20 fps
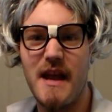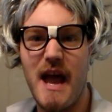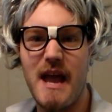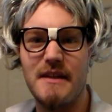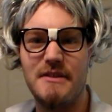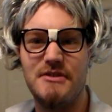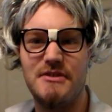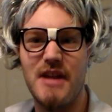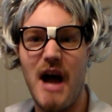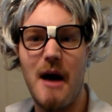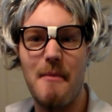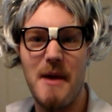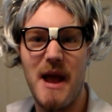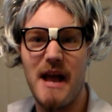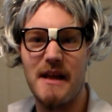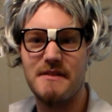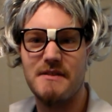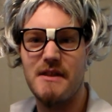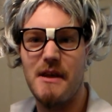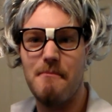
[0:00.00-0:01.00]
hey
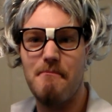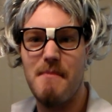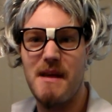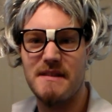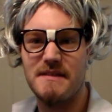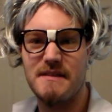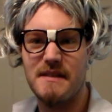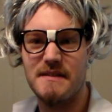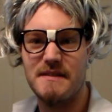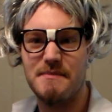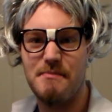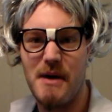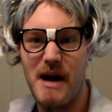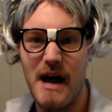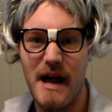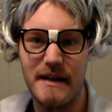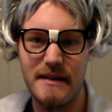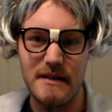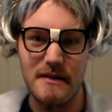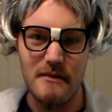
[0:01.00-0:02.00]
dumbass, you missed a
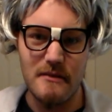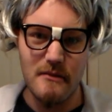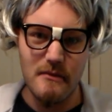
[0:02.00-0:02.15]
spot.